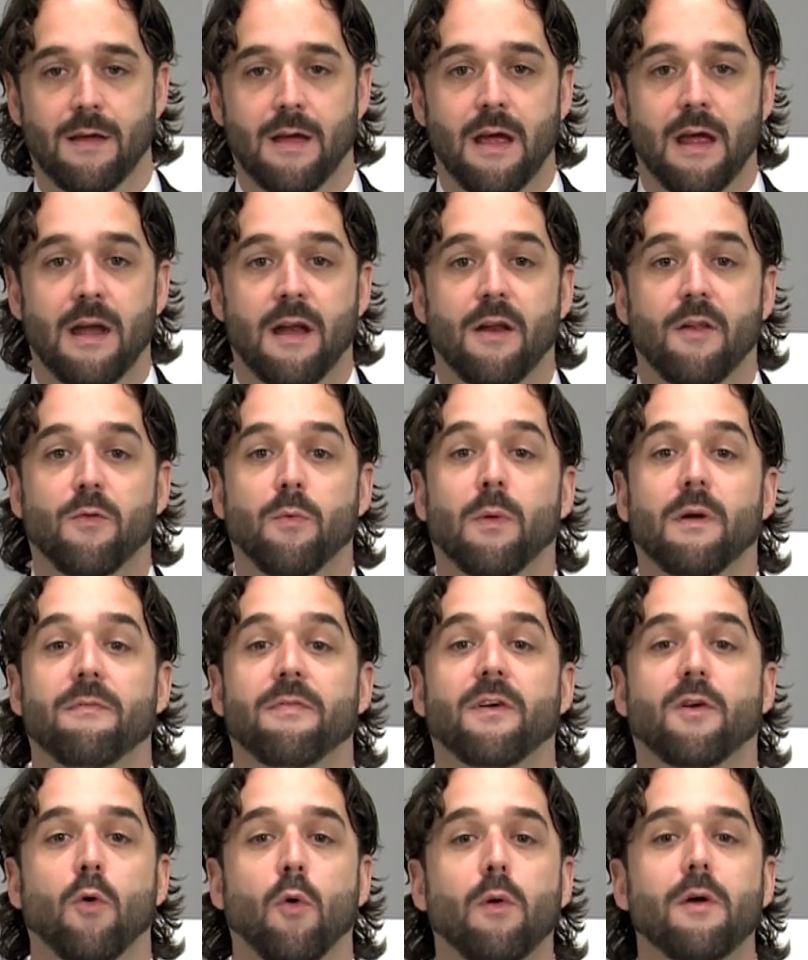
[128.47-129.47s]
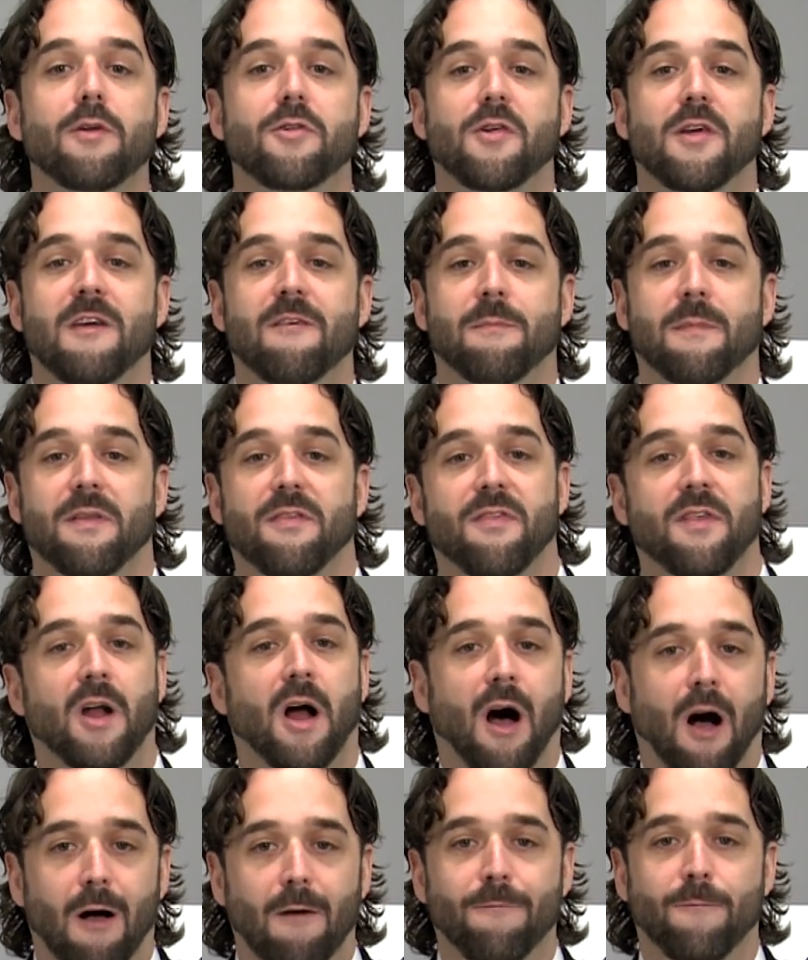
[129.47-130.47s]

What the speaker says: and it is one of the core achievements that all